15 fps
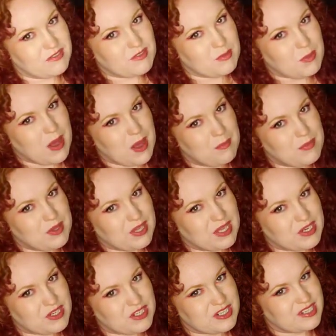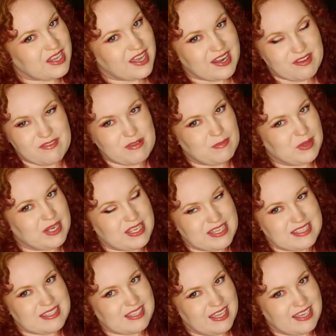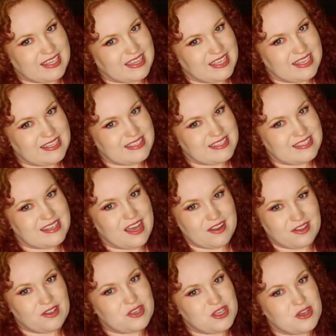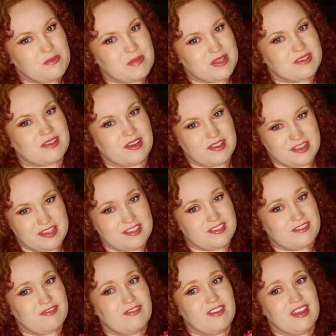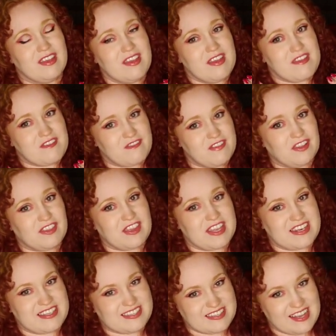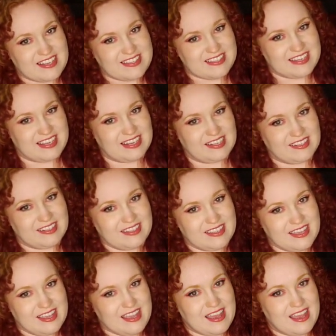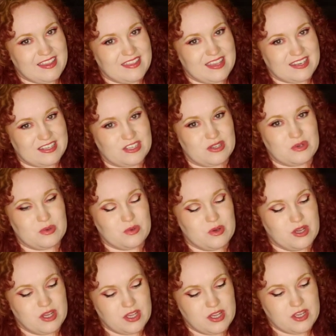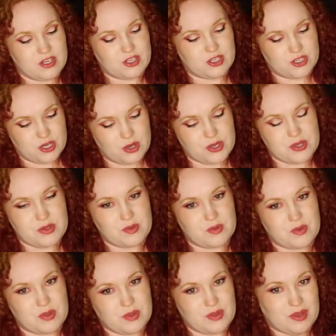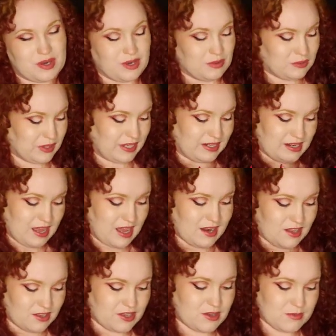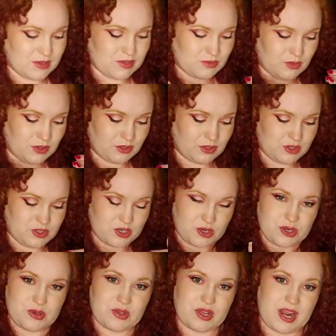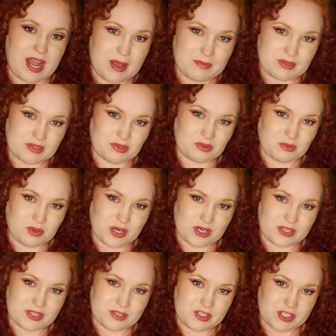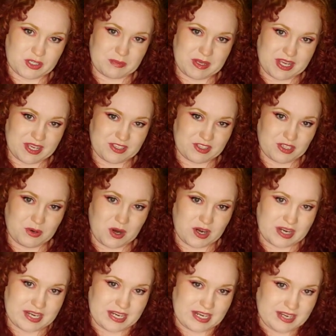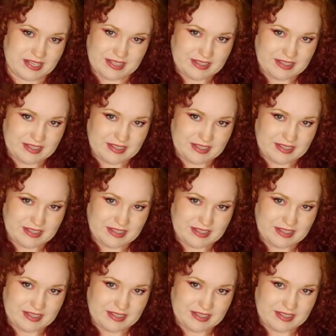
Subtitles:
of the population, not everybody is like this, not all humans are this filthy and disgusting, and they do show you, like, not all humans will show you their absolute worst just because you are a